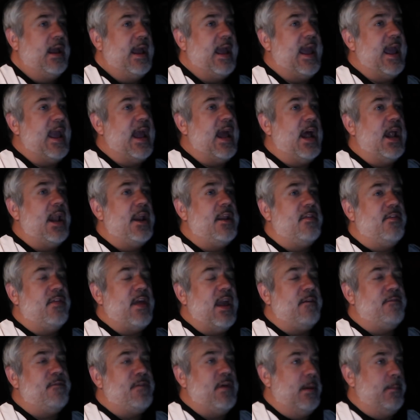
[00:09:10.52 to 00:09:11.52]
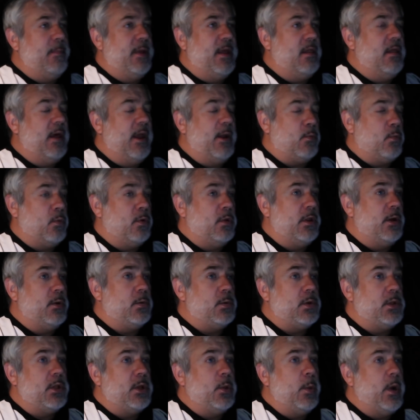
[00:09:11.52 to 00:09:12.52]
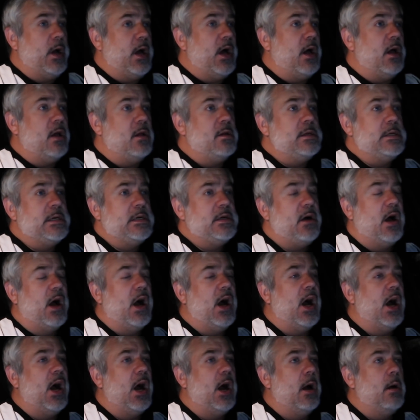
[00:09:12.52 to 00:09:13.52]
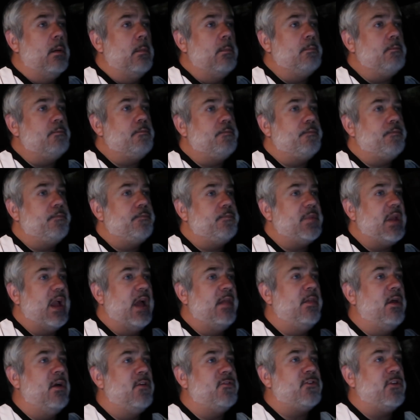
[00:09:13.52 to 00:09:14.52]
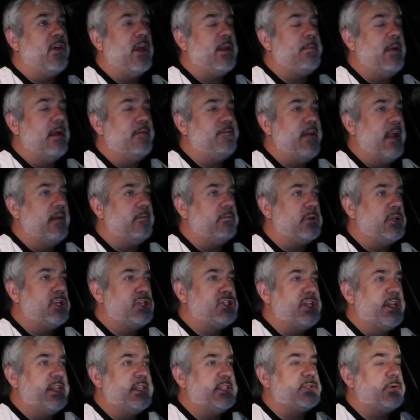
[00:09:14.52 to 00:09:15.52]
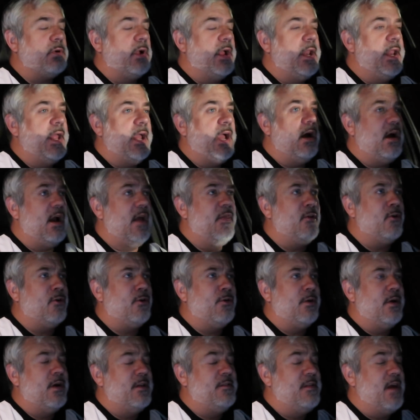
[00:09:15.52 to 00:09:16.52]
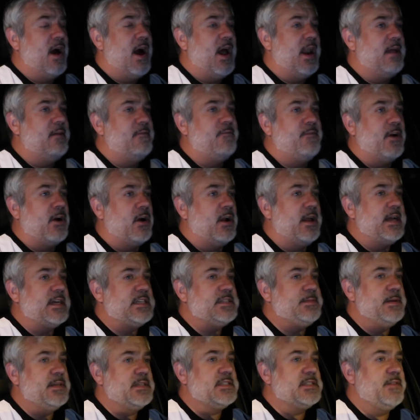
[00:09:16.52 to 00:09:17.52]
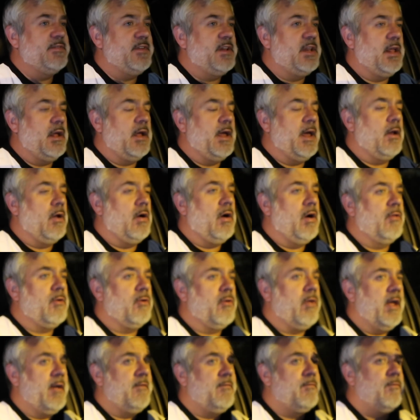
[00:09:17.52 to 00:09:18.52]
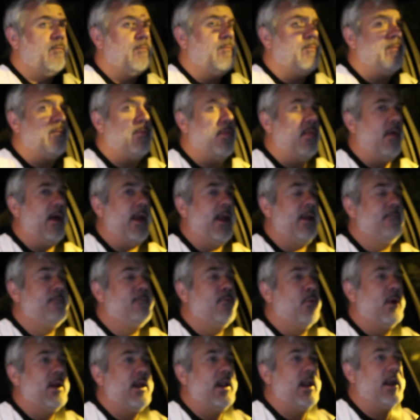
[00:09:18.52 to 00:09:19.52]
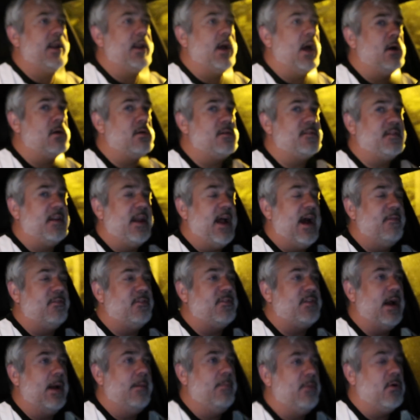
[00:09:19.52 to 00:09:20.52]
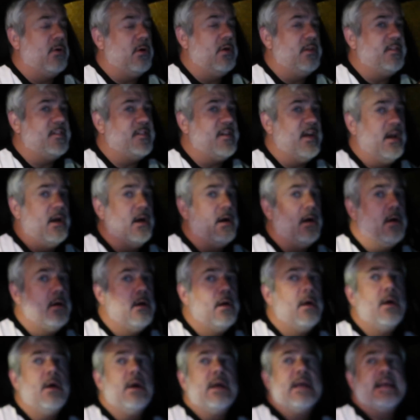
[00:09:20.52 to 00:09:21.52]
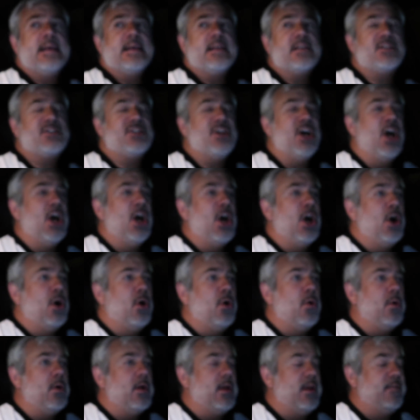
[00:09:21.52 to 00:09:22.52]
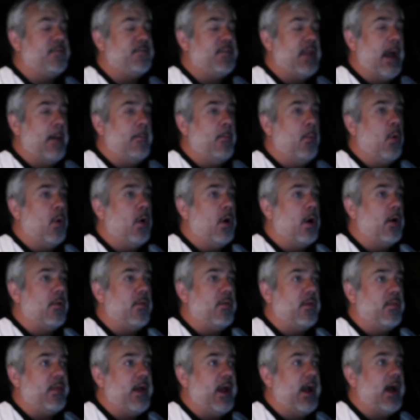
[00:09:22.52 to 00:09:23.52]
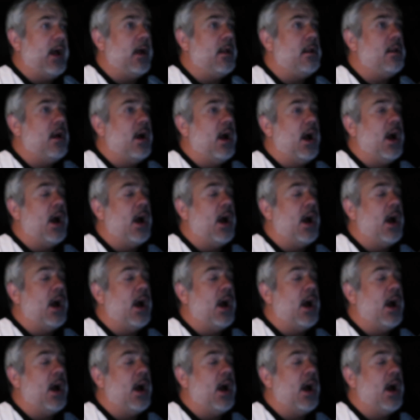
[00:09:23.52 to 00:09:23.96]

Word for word: And they fit me like really, really well. Um, and those are like my favorite jeans right now. And they're not very expensive at all. They're like like $49 and half the time they're on sale. So, if not more than that.